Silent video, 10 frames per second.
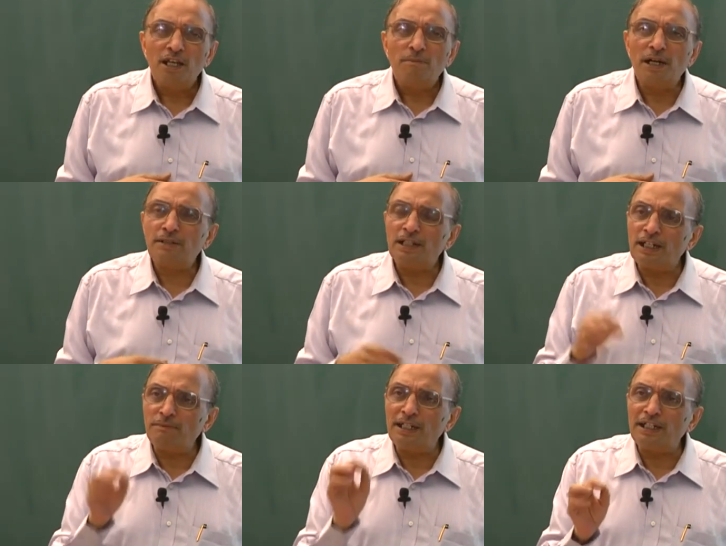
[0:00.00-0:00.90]
But
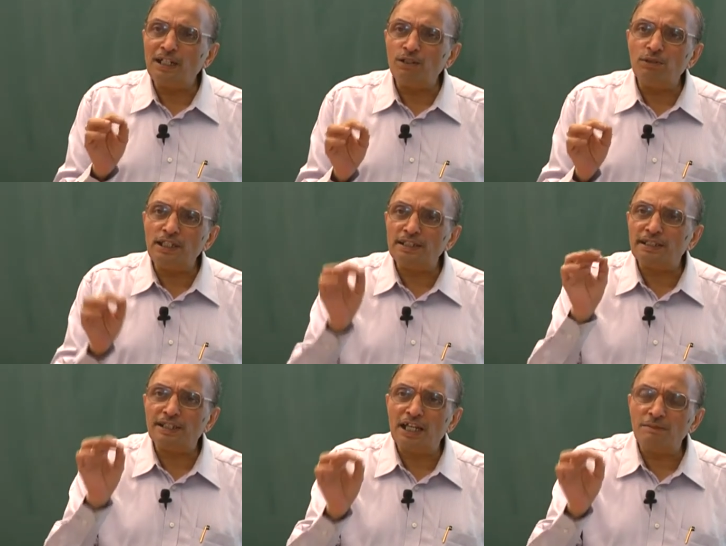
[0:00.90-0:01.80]
let me tell you, each
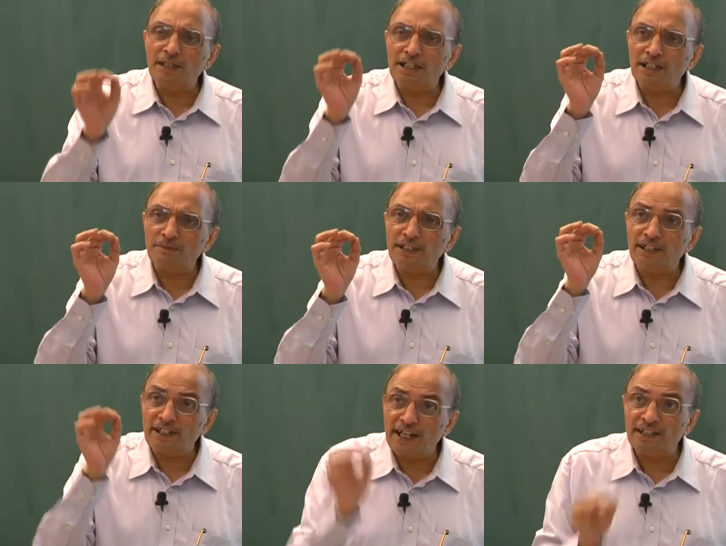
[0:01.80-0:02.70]
assignment has
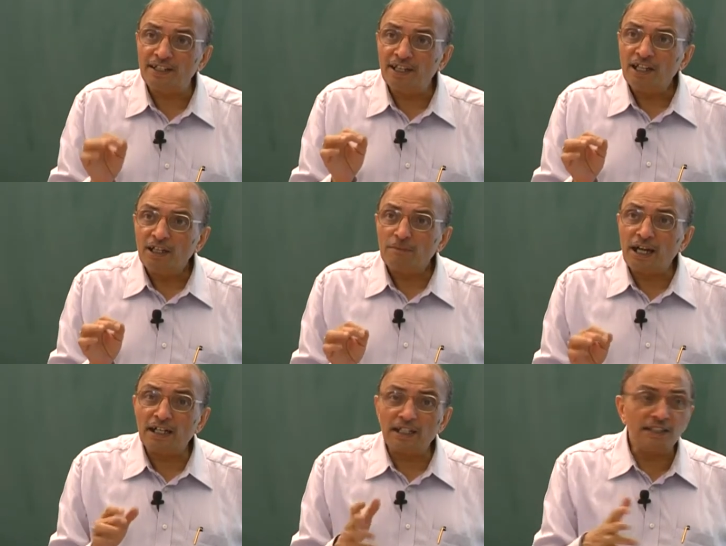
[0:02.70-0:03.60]
been read
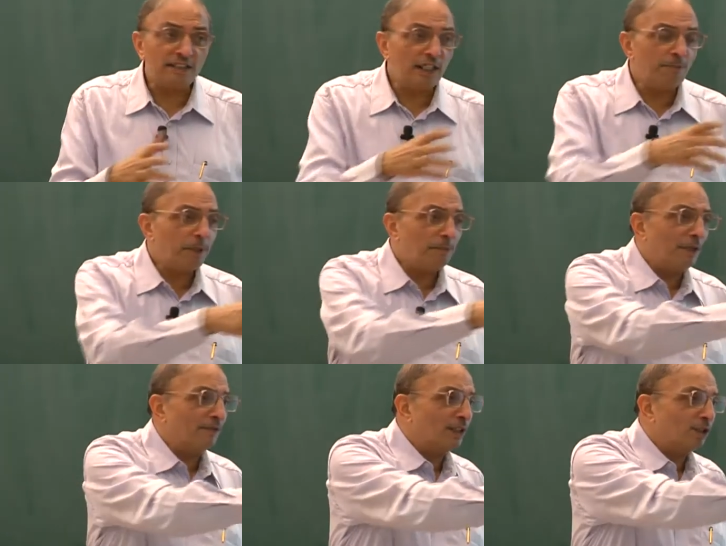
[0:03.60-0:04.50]
by at least three
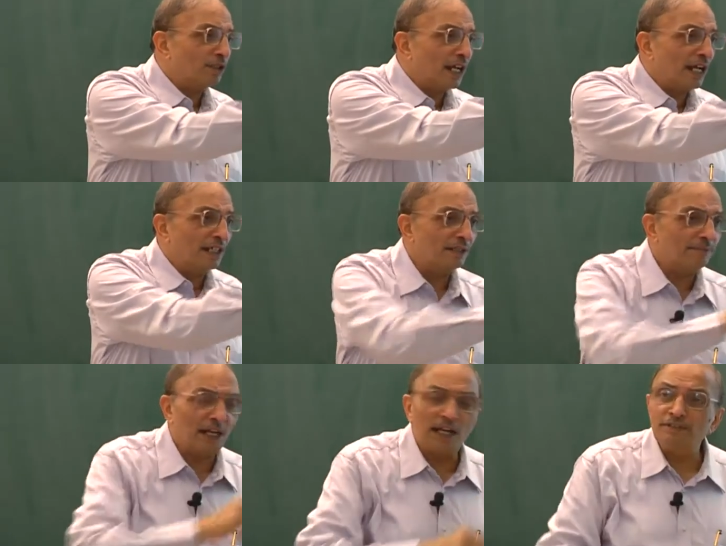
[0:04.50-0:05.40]
people, Firoza and
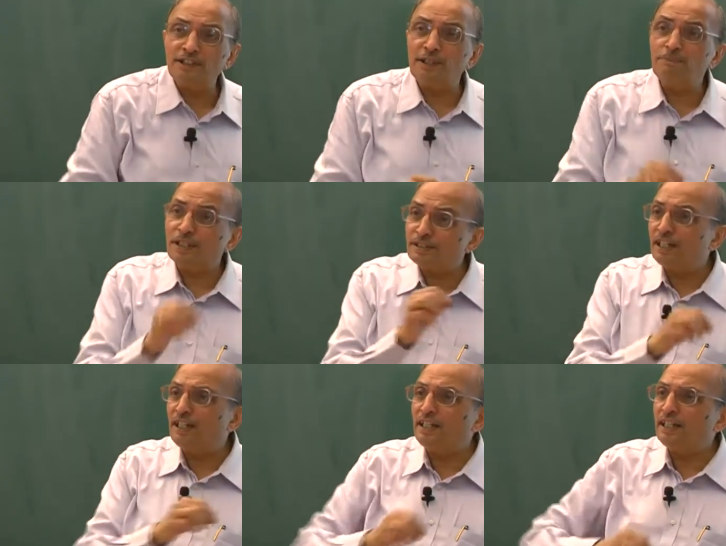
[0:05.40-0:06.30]
Prakash they
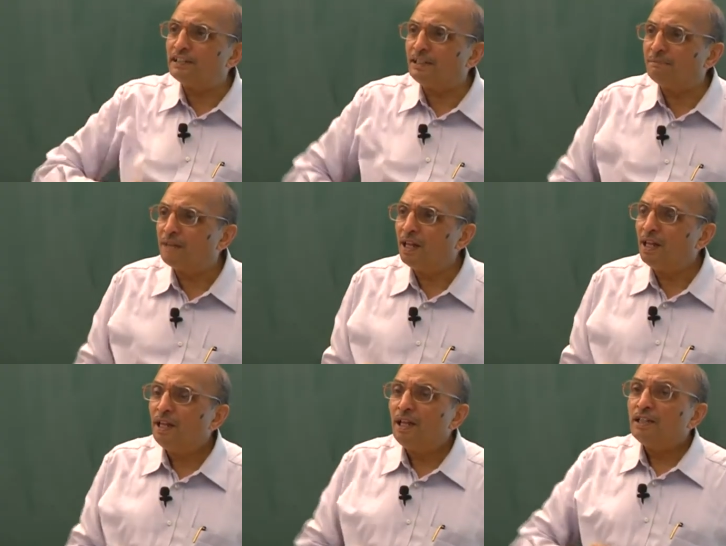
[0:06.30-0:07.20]
personally read them.
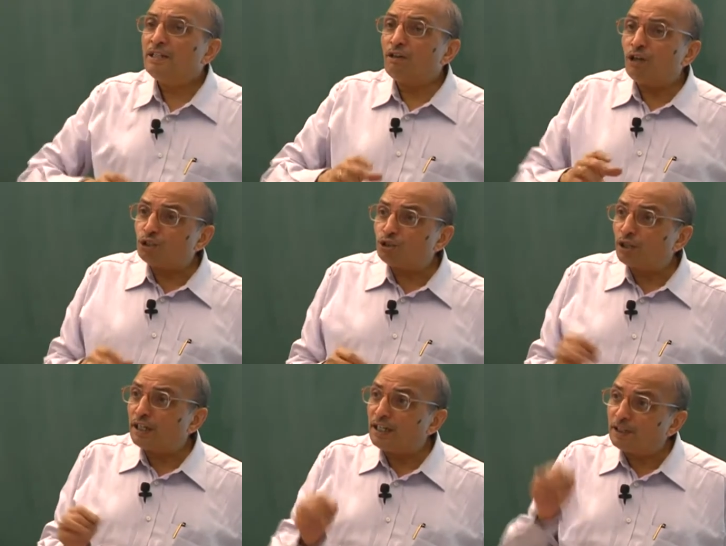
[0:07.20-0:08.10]
They also
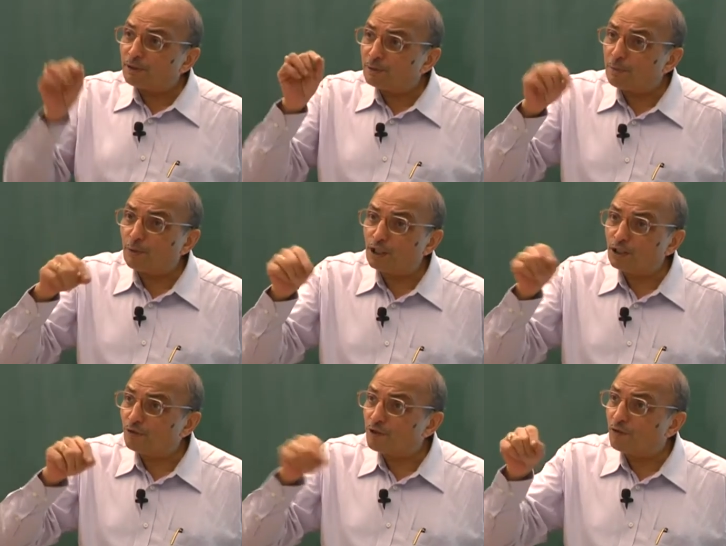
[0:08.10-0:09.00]
read it from the point
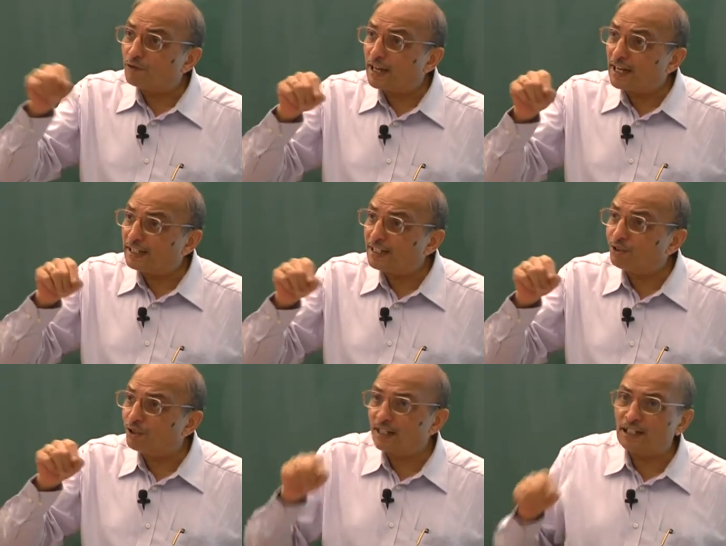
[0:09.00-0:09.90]
of view of correcting
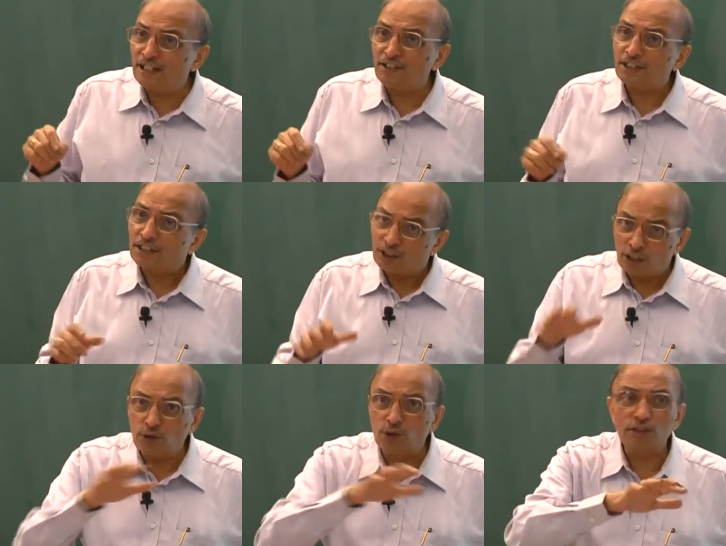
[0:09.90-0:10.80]
your English.
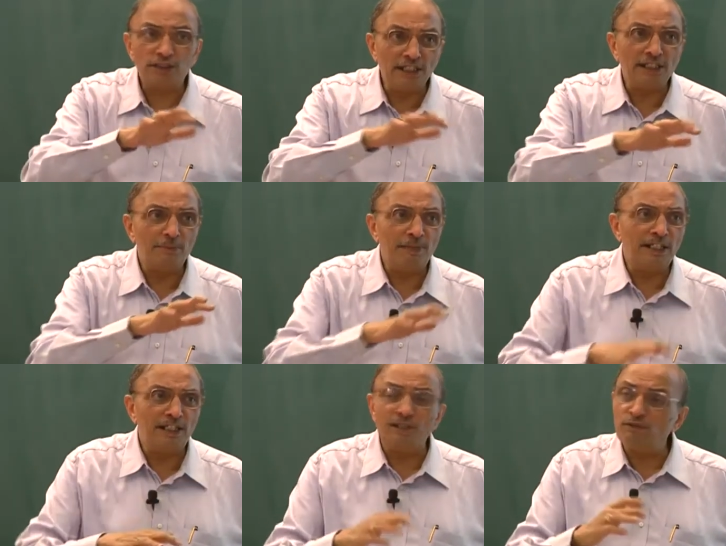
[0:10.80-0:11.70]
those things are being
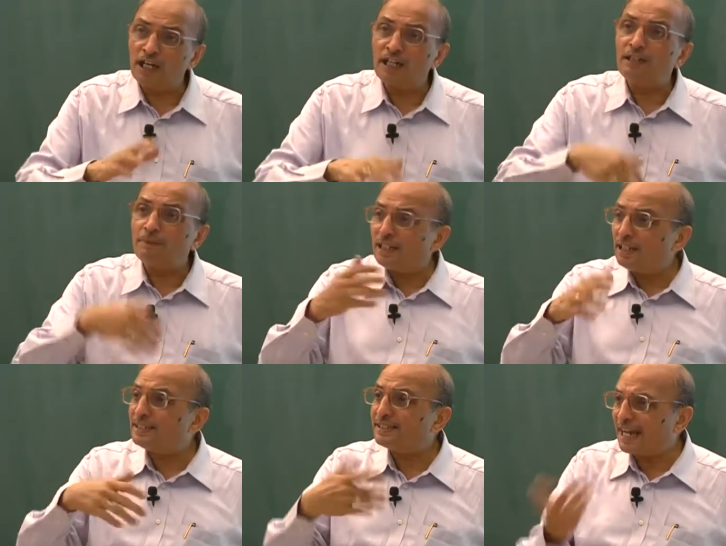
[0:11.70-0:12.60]
done. We'll
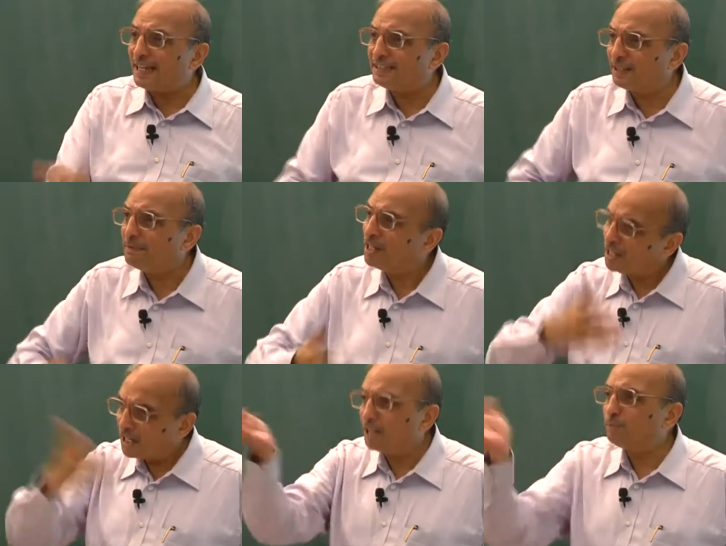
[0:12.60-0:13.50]
ultimately scan them
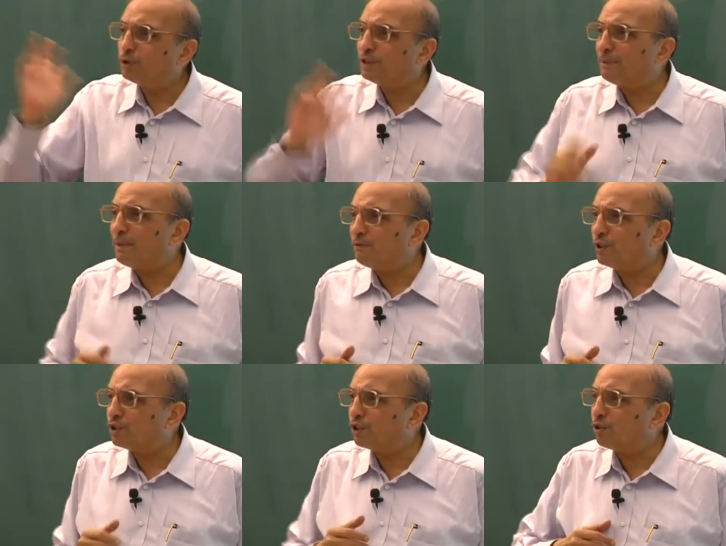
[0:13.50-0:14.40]
and put them up
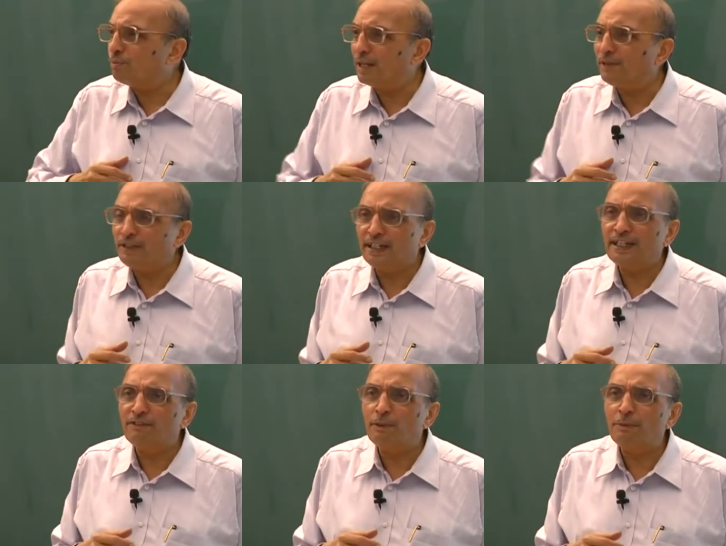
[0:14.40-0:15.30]
for your own benefit and
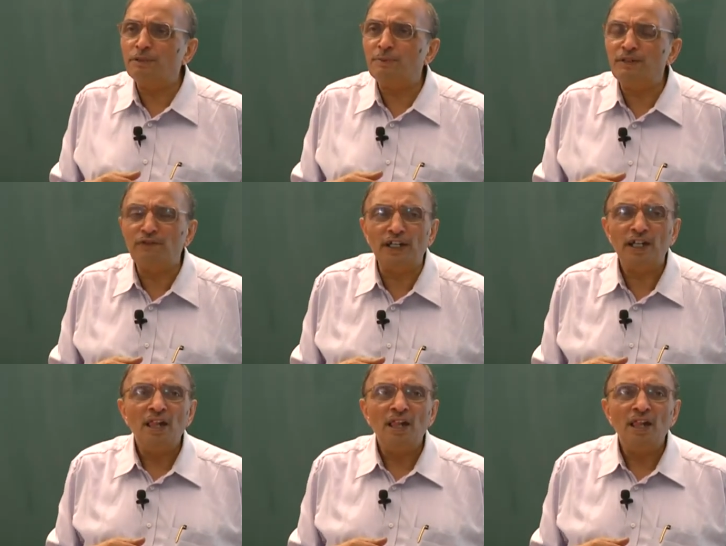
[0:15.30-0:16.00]
everybody's benefit.